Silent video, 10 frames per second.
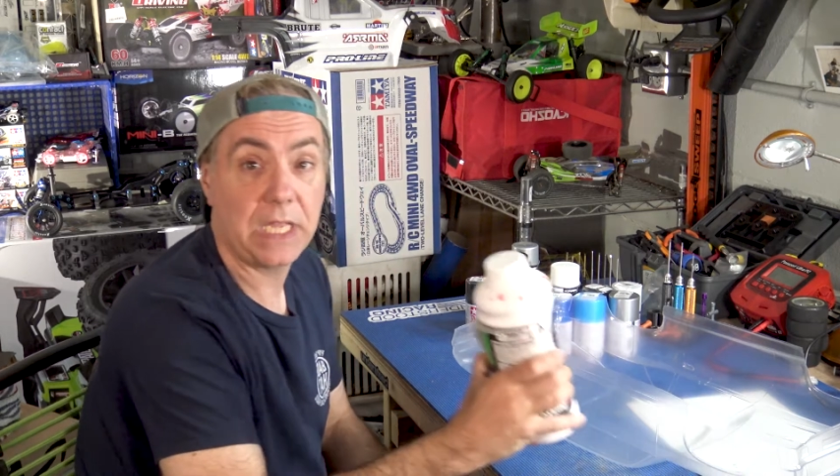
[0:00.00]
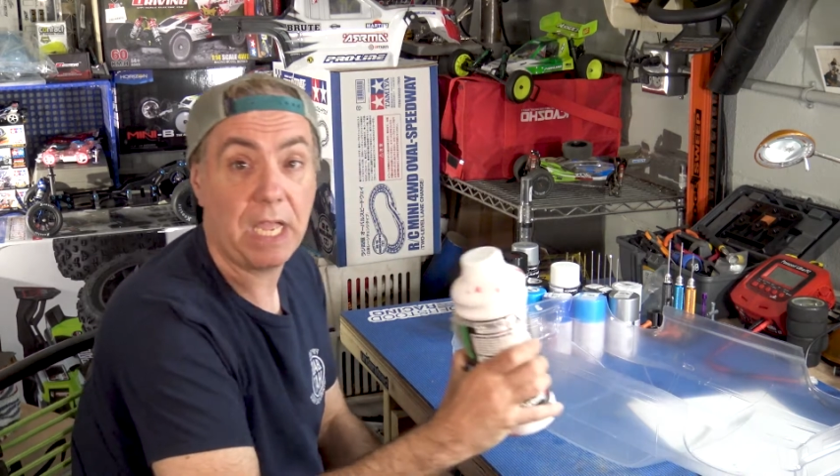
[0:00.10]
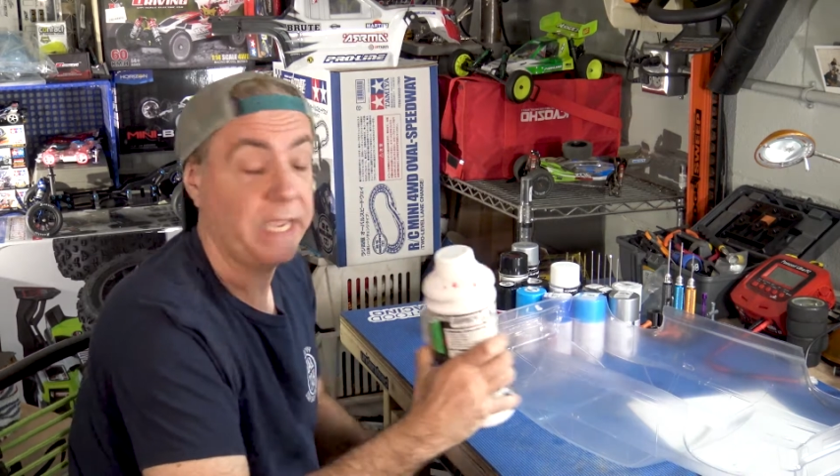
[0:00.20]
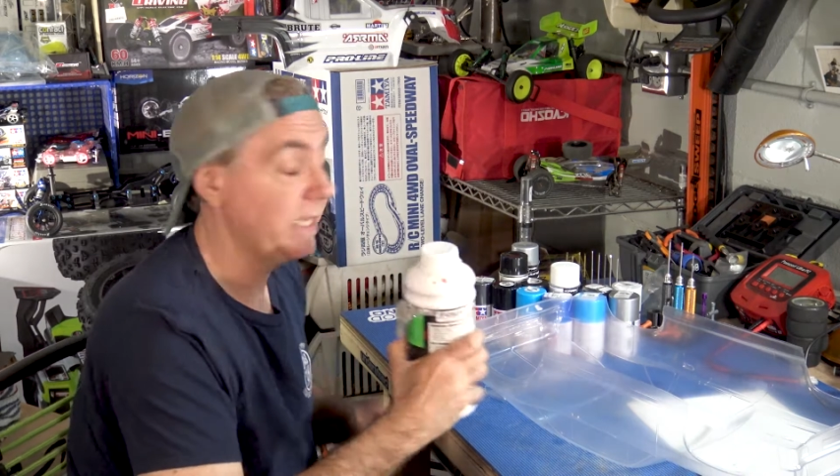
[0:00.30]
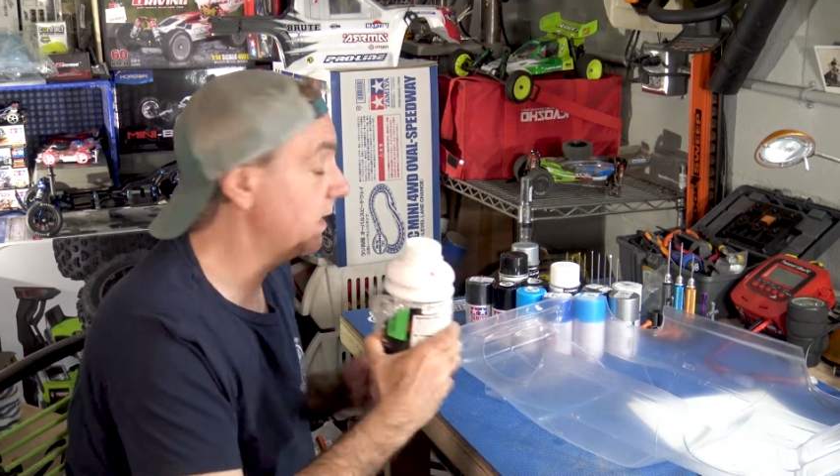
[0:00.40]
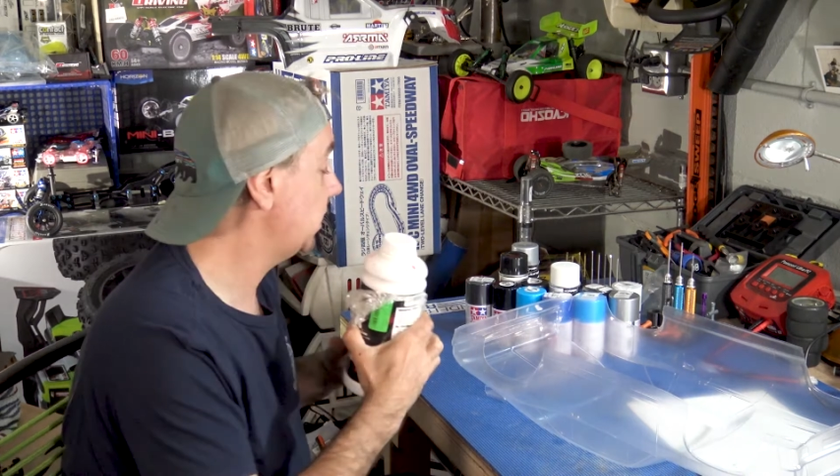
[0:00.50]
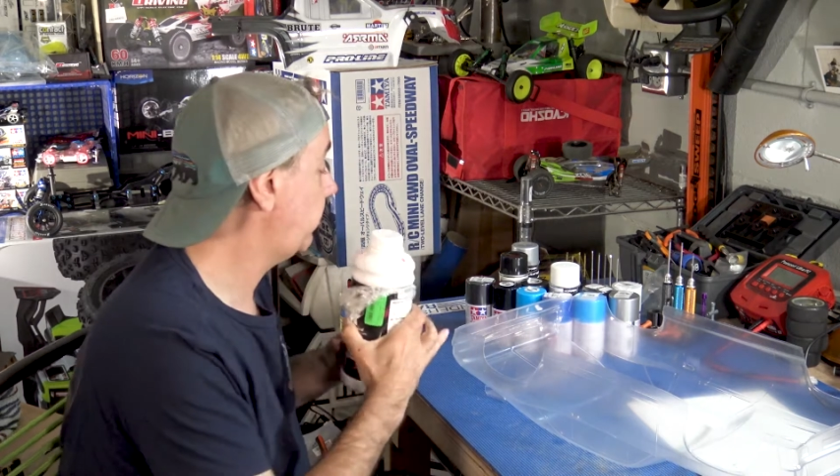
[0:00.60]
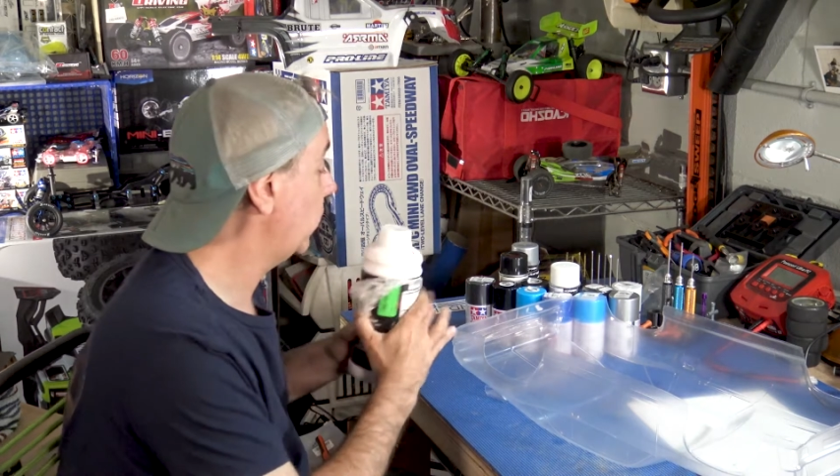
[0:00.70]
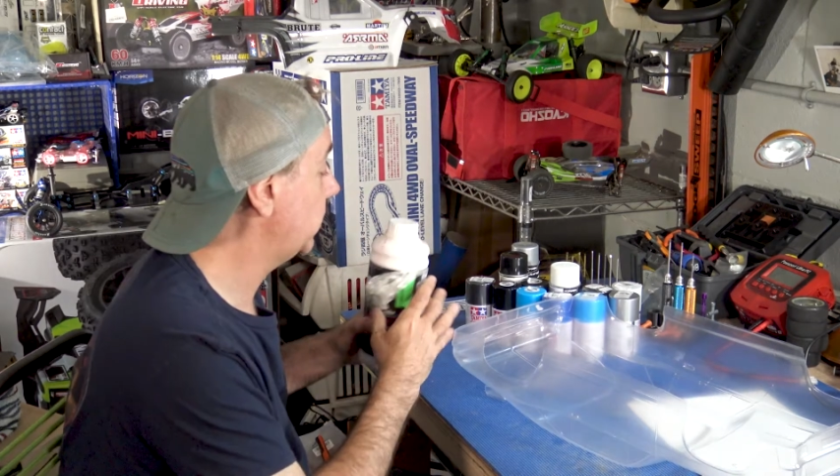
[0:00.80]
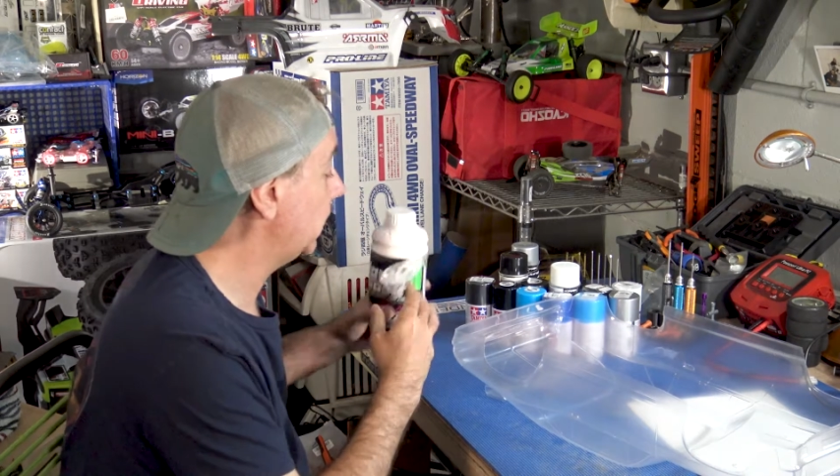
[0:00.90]
lines as
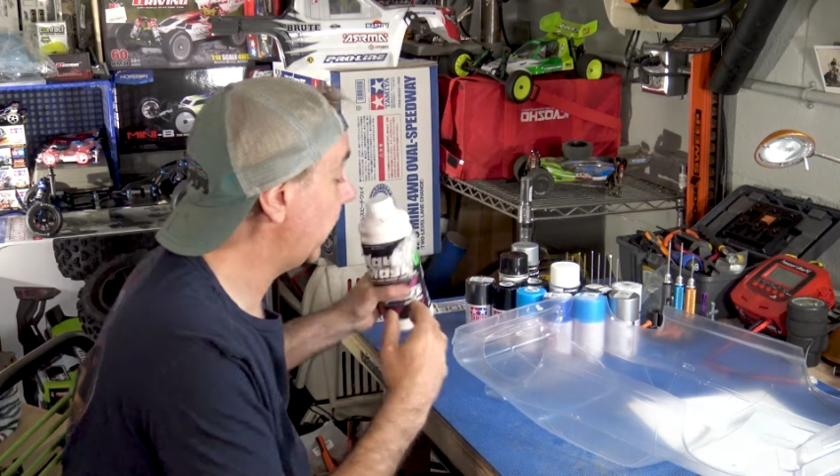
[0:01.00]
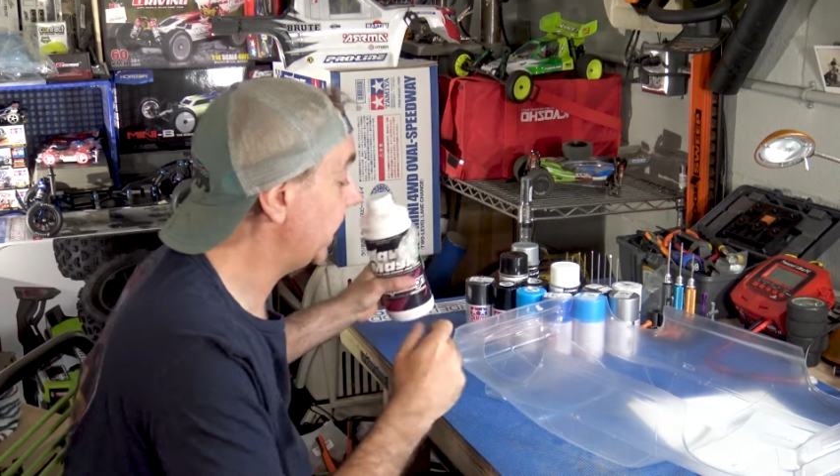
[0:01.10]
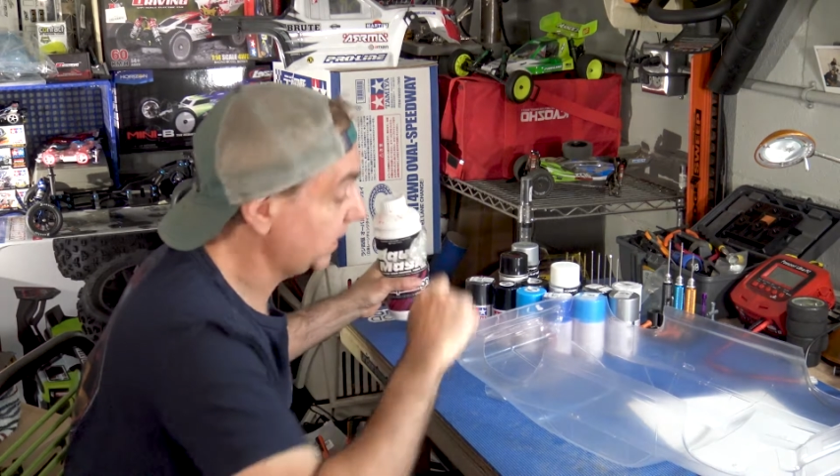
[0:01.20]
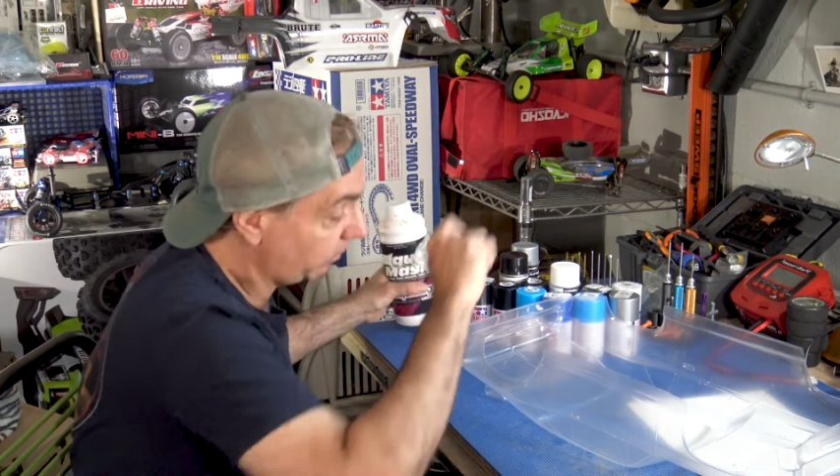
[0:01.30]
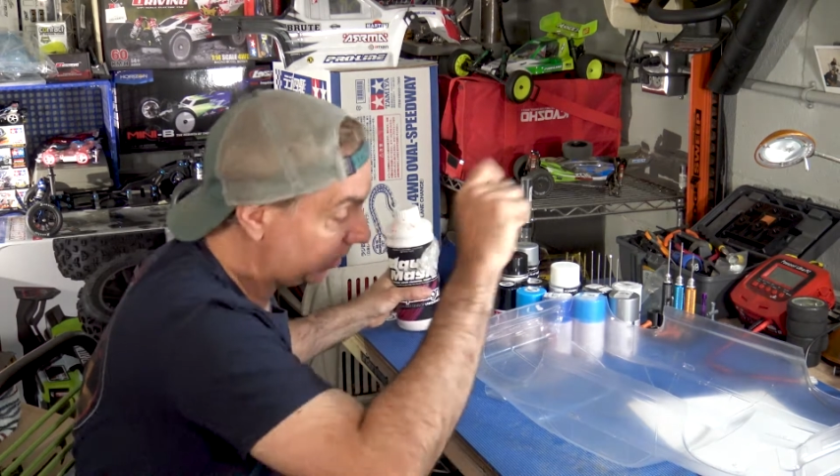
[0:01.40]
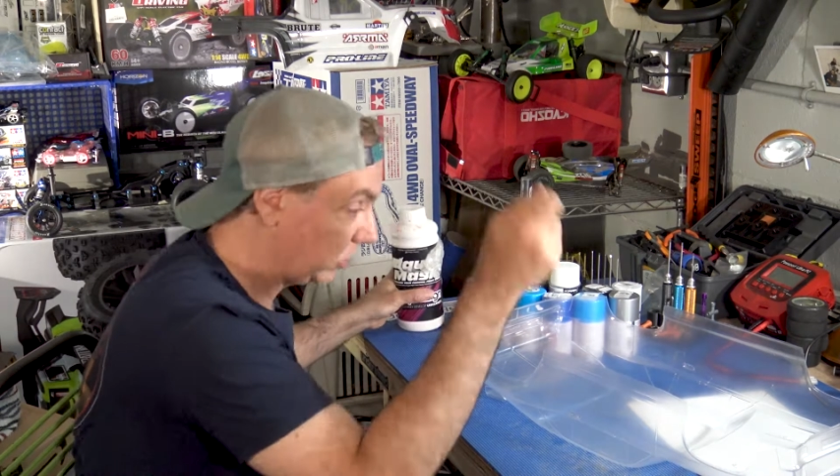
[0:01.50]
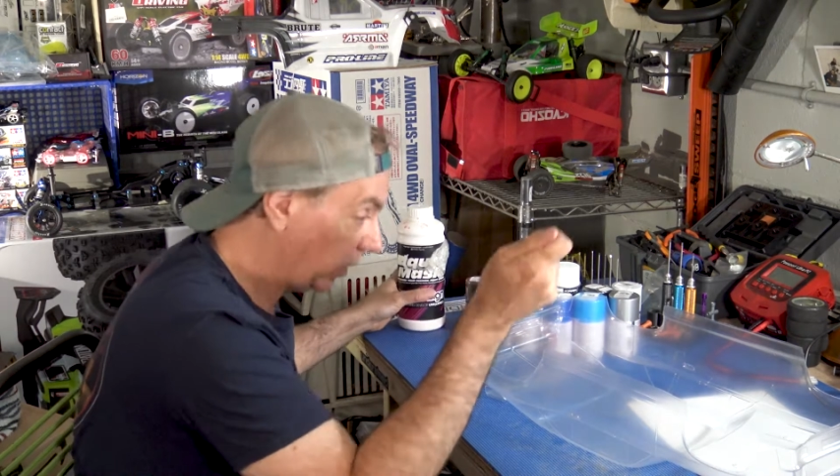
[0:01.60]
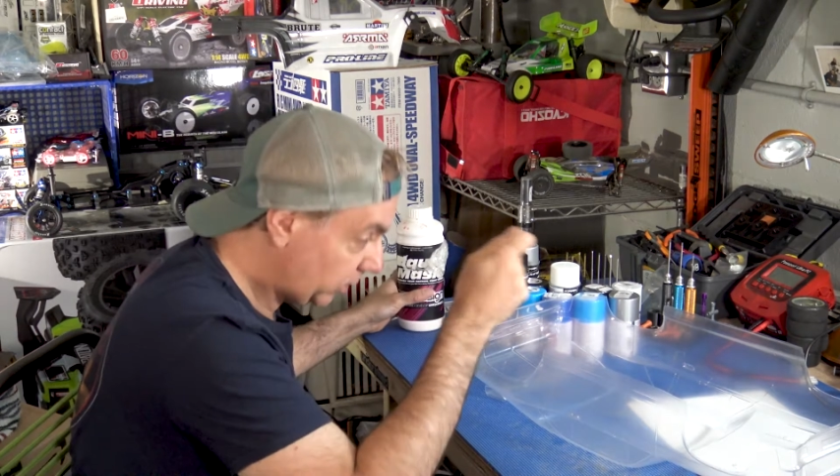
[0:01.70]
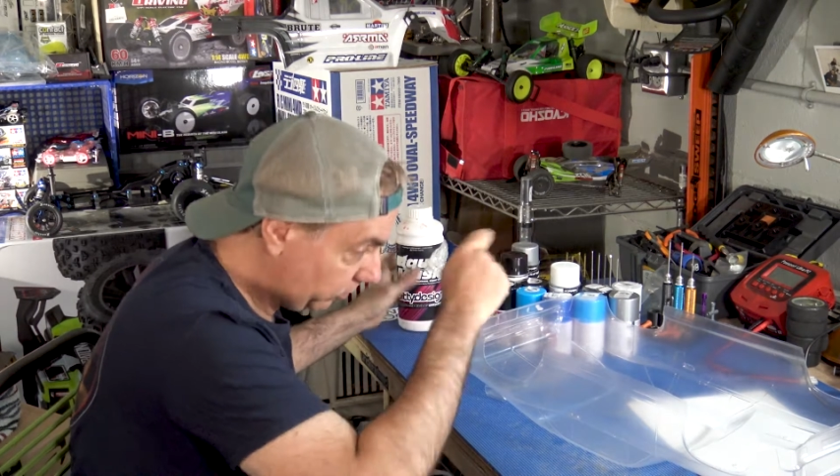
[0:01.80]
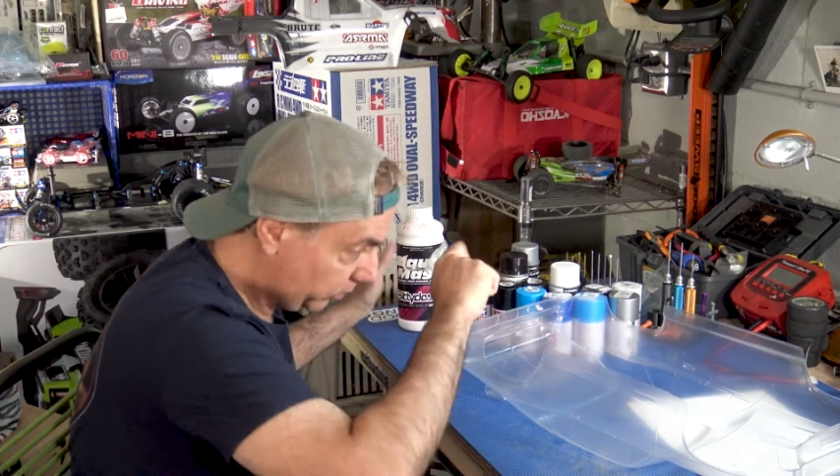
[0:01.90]
opposed to last time I was
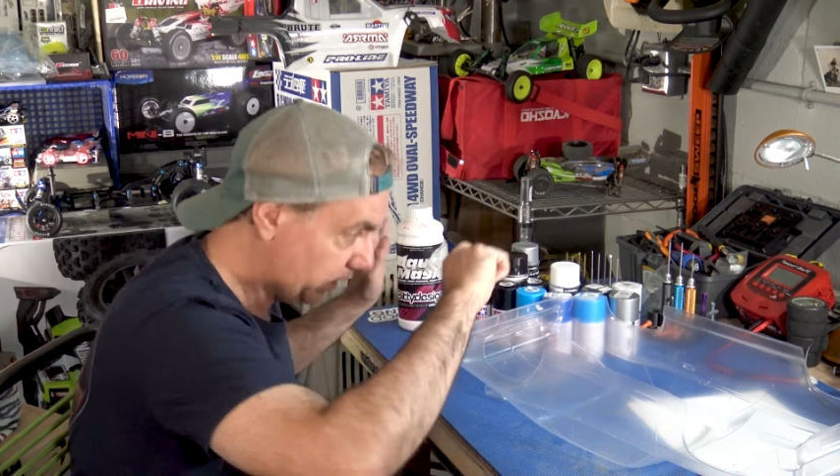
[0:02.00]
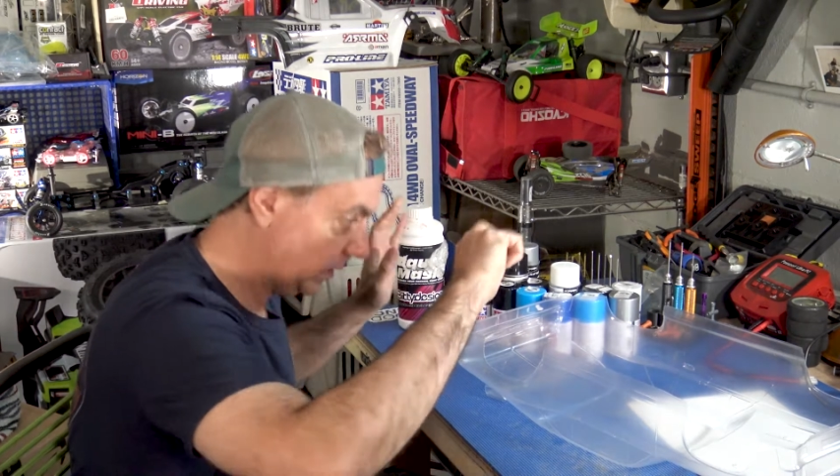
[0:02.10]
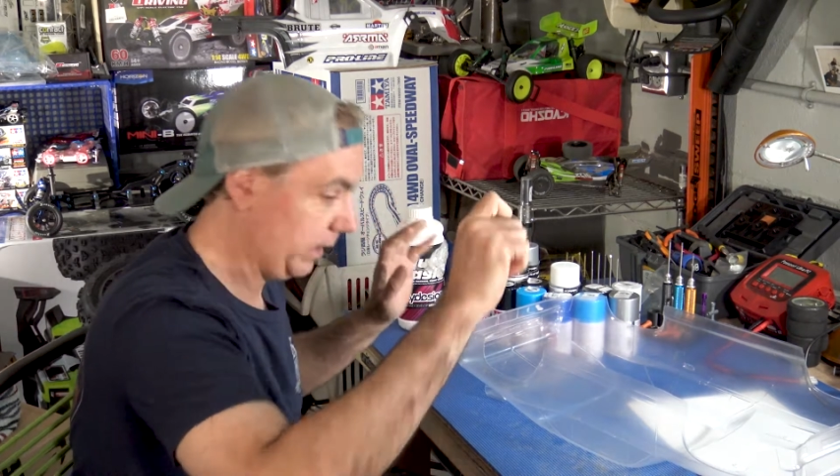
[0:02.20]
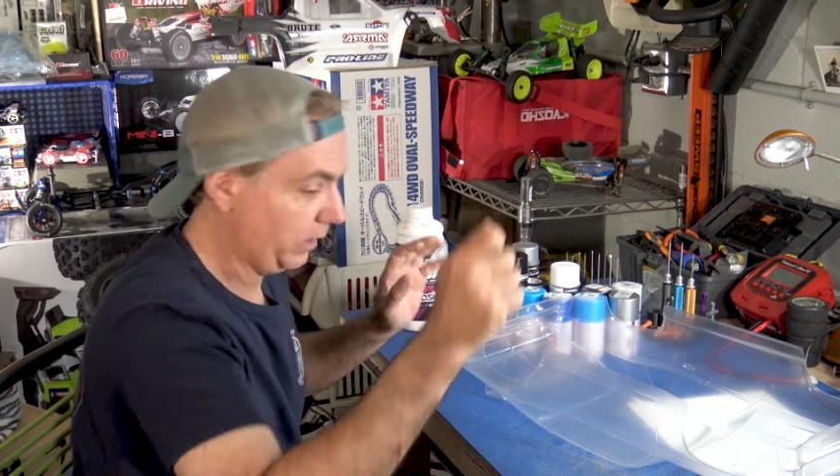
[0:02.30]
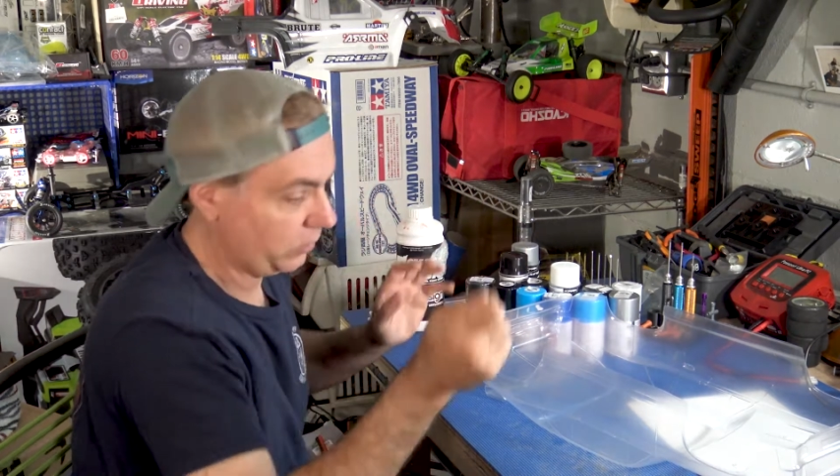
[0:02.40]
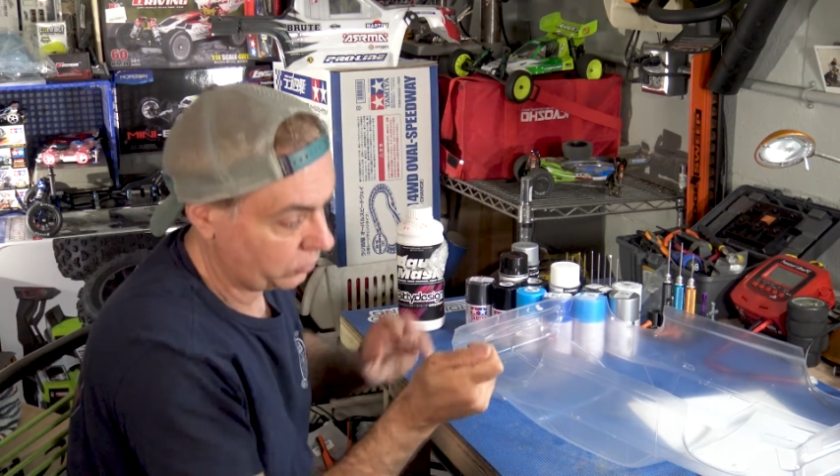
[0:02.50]
trying to do all these like